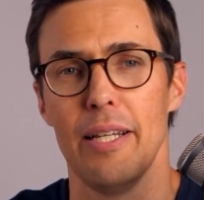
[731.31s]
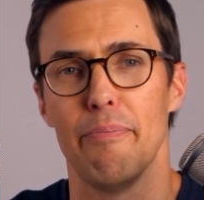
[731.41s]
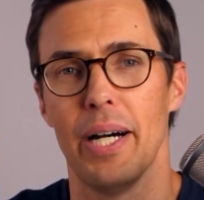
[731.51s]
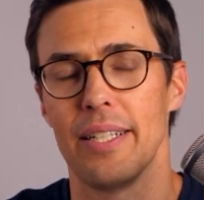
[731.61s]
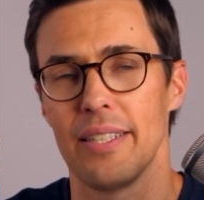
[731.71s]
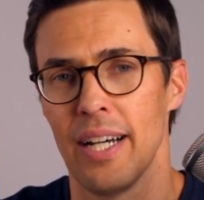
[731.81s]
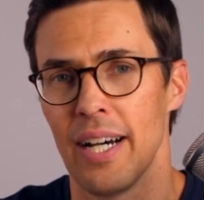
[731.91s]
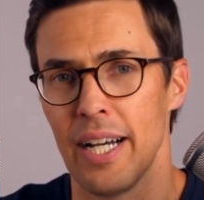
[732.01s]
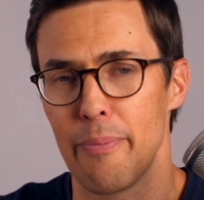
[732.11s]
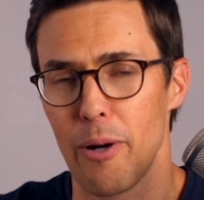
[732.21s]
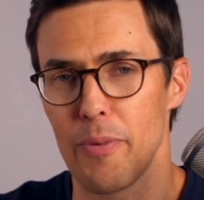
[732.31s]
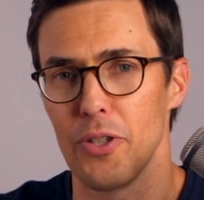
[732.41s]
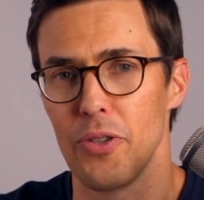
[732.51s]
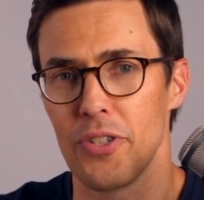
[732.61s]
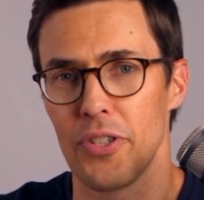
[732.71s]
but I promise
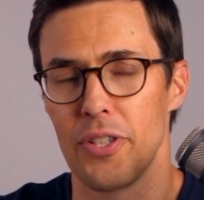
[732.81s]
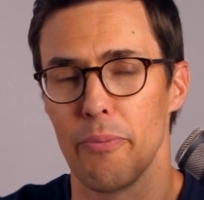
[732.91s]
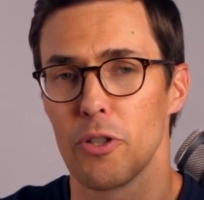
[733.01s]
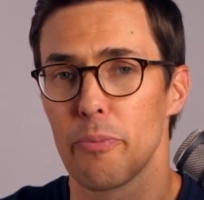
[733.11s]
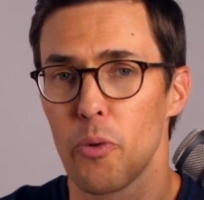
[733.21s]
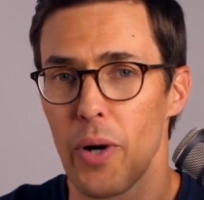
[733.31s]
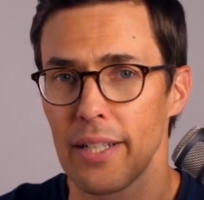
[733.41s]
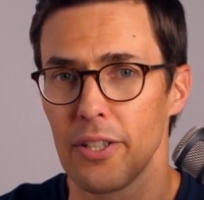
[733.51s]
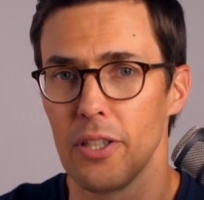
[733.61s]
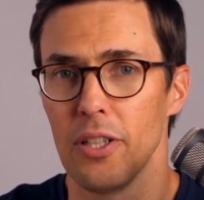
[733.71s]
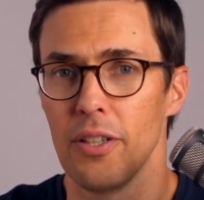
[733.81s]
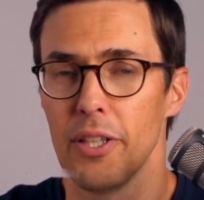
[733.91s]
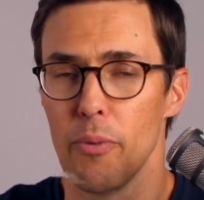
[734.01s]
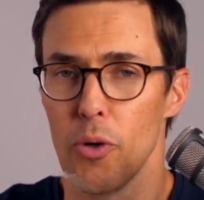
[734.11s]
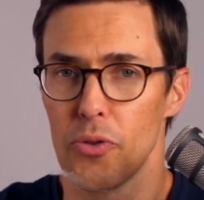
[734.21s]
you this is the most practical, the
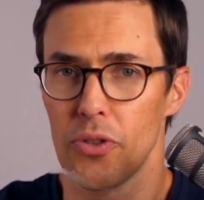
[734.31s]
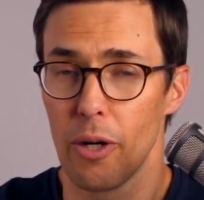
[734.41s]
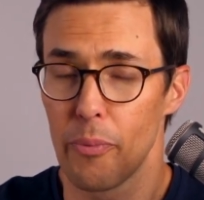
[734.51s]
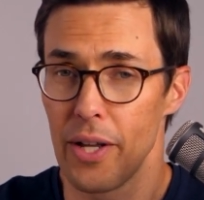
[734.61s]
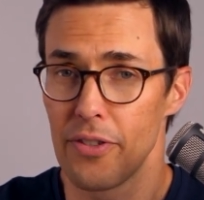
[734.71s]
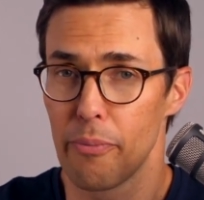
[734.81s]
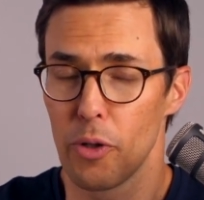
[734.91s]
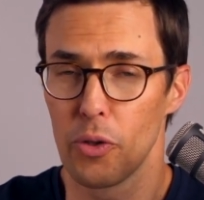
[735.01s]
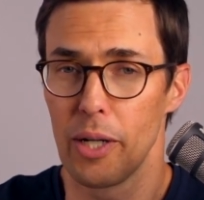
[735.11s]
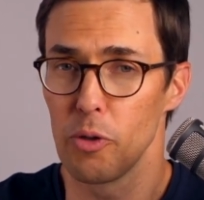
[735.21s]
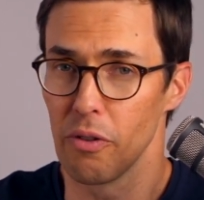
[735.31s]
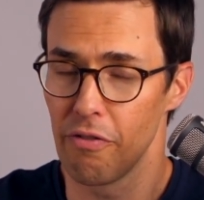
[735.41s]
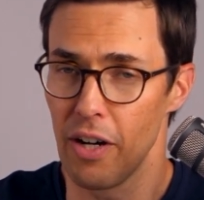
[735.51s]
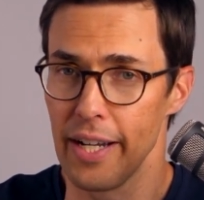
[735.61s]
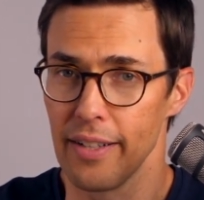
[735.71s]
most comprehensive program you will
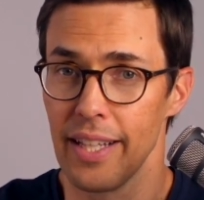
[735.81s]
find.